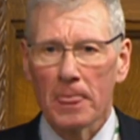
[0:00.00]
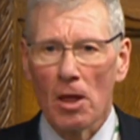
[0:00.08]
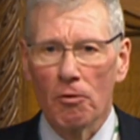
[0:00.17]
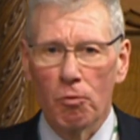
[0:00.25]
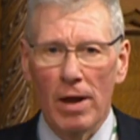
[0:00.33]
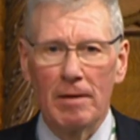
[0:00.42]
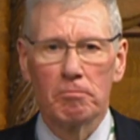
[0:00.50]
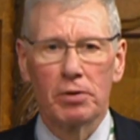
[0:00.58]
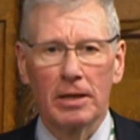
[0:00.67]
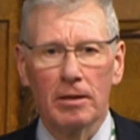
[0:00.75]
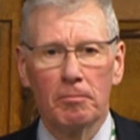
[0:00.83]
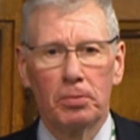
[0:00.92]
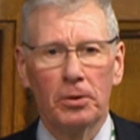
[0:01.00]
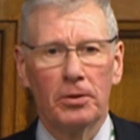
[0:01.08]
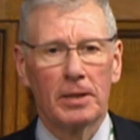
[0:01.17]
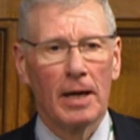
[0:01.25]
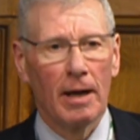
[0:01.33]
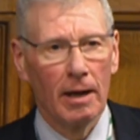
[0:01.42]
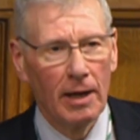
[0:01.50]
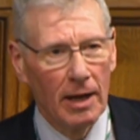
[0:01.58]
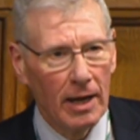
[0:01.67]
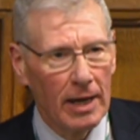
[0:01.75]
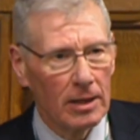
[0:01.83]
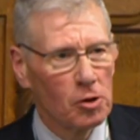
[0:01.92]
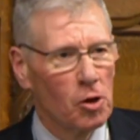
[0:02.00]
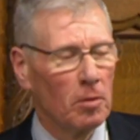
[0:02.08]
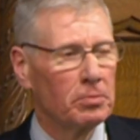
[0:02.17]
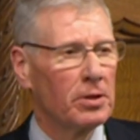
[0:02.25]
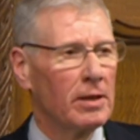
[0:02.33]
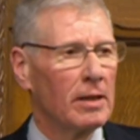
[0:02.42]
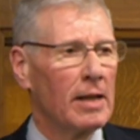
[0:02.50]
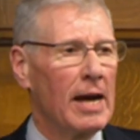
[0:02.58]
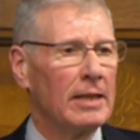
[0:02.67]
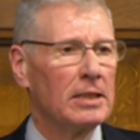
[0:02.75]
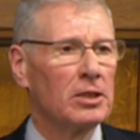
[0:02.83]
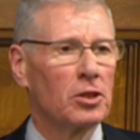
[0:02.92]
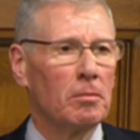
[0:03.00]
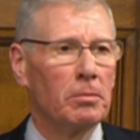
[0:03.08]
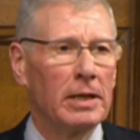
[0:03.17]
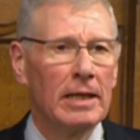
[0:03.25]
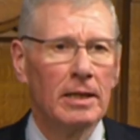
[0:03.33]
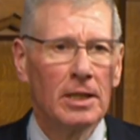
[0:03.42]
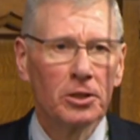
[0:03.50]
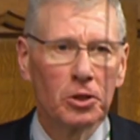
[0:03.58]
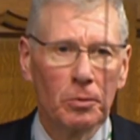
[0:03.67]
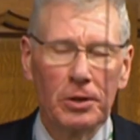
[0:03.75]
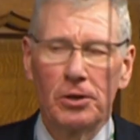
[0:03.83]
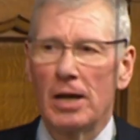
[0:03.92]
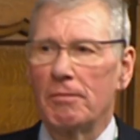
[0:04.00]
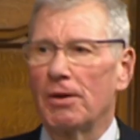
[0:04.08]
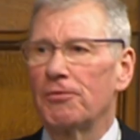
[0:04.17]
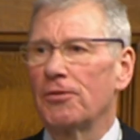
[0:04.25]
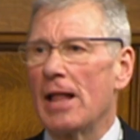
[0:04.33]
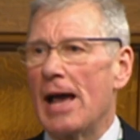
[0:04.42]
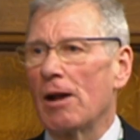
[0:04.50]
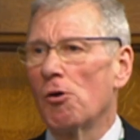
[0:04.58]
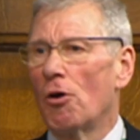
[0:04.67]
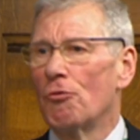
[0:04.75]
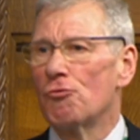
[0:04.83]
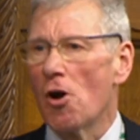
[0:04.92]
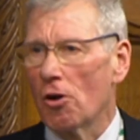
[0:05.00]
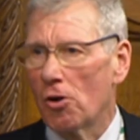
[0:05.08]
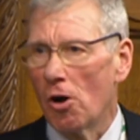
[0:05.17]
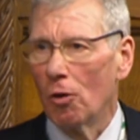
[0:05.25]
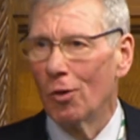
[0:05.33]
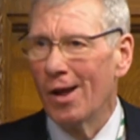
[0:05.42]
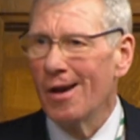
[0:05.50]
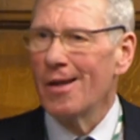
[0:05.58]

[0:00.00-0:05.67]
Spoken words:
of when Britain put a helicopter and landed somebody so we could have a flag on Rockall.